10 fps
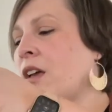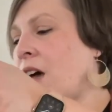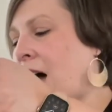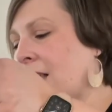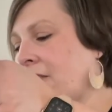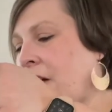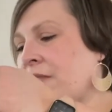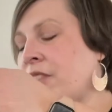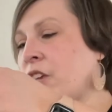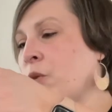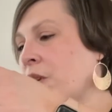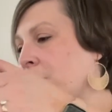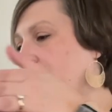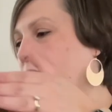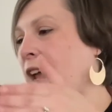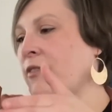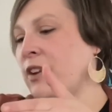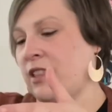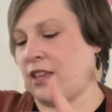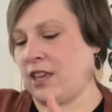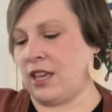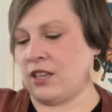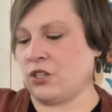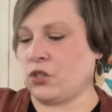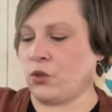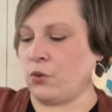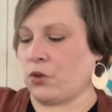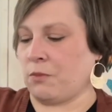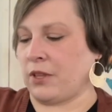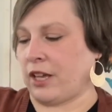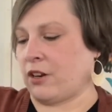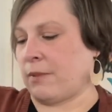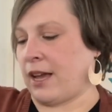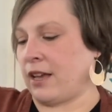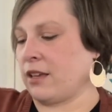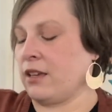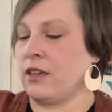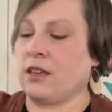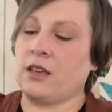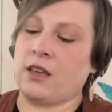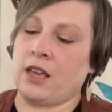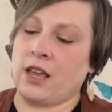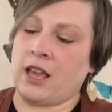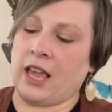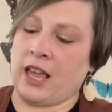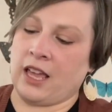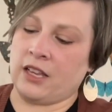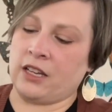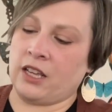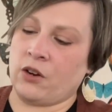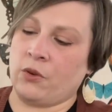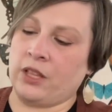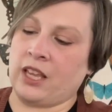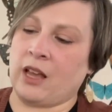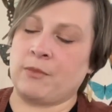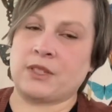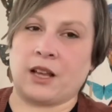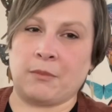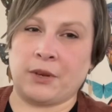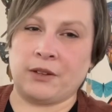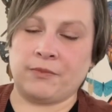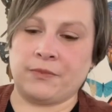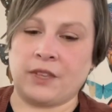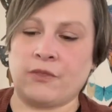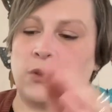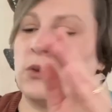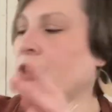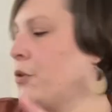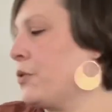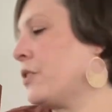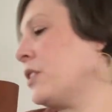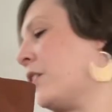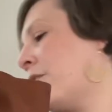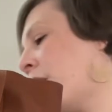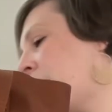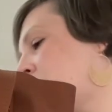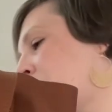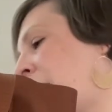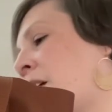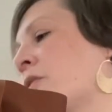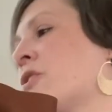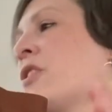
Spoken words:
I love that you can put everything into your planner bag, and it only comes up, if you use the Delphonic pouch